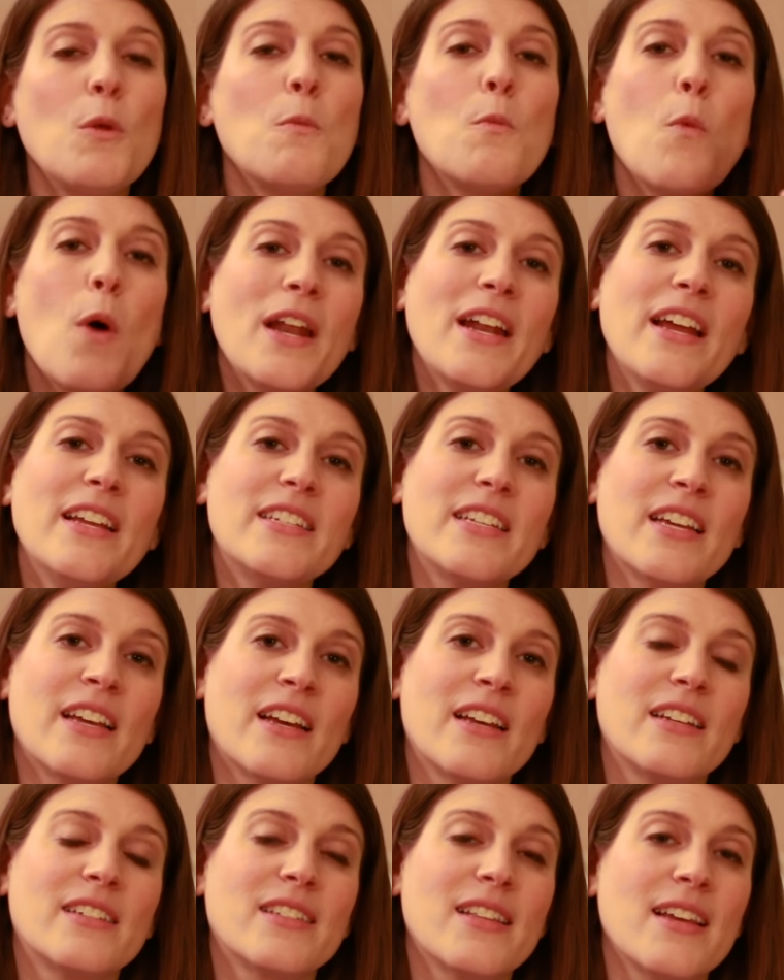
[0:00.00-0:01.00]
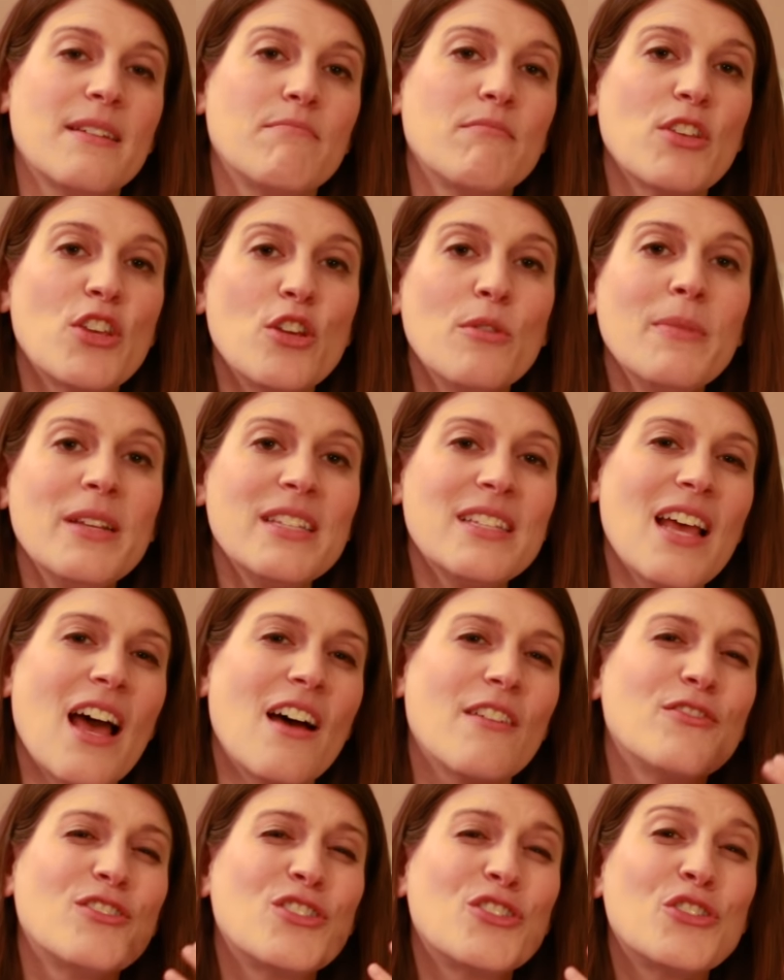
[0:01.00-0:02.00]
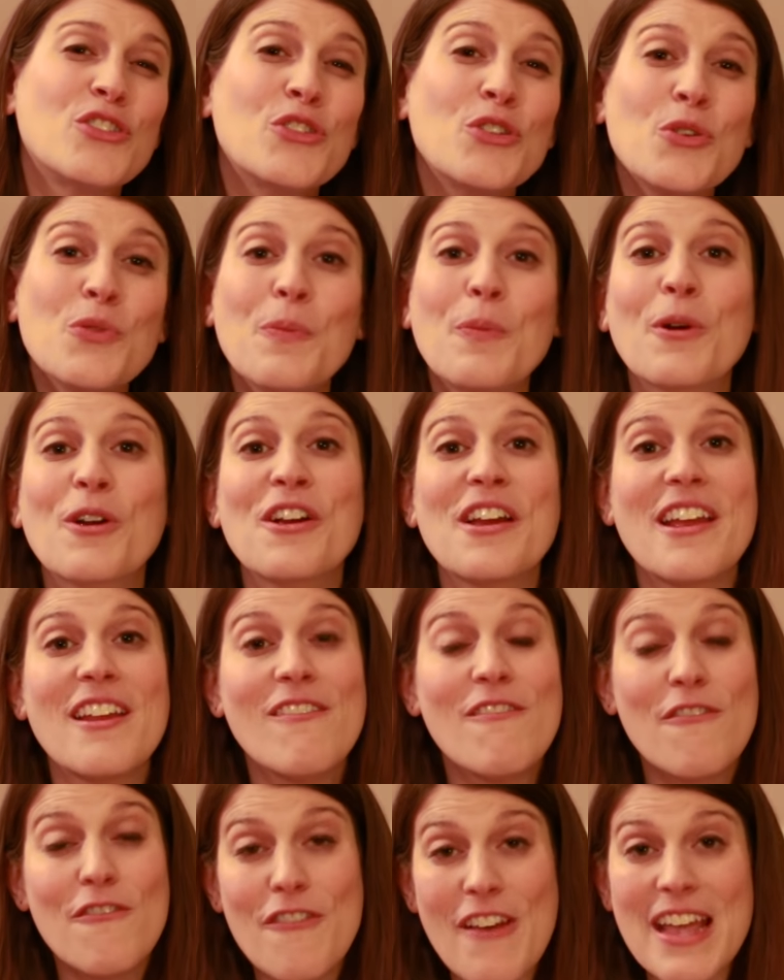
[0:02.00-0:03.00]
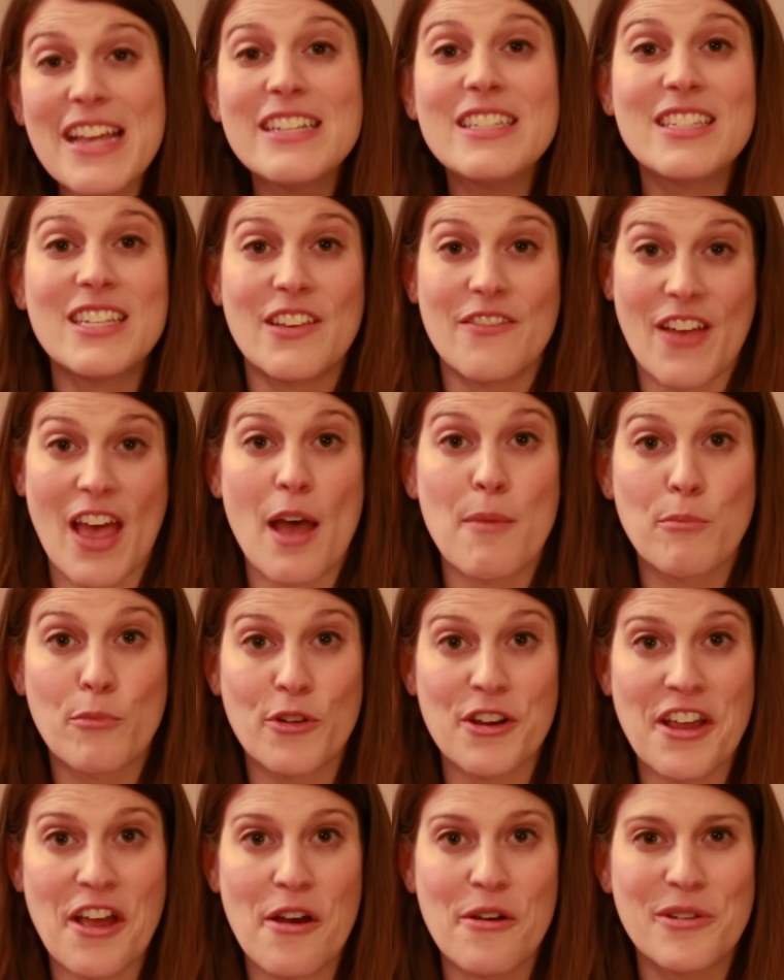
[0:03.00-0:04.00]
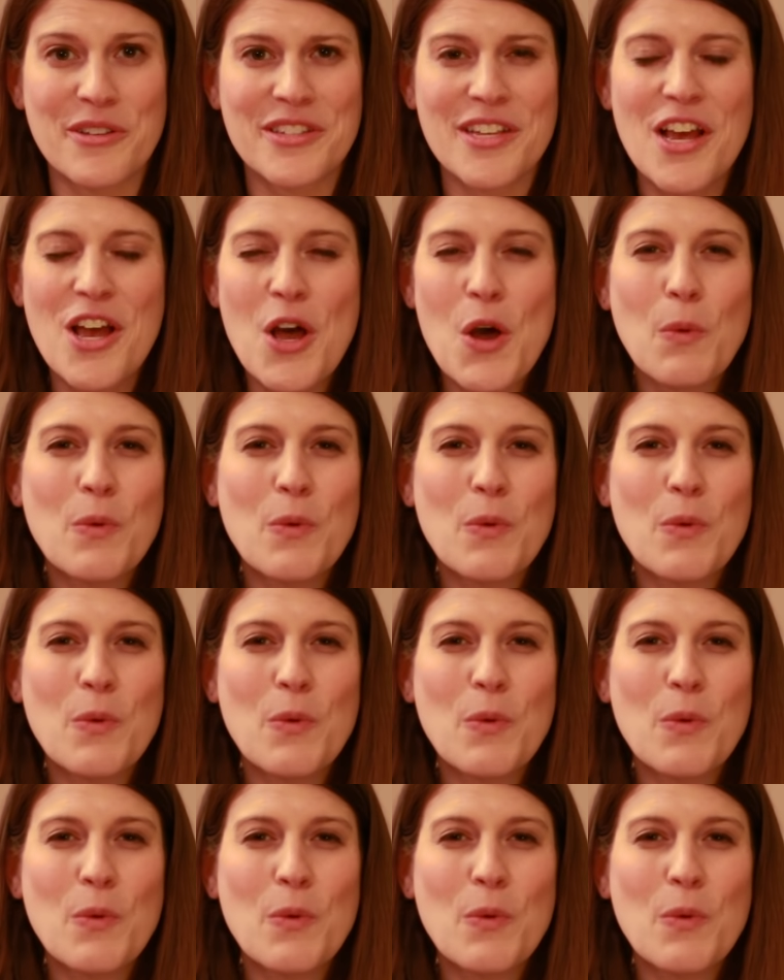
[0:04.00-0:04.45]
Well, one idea is that humans have super invasive embryos,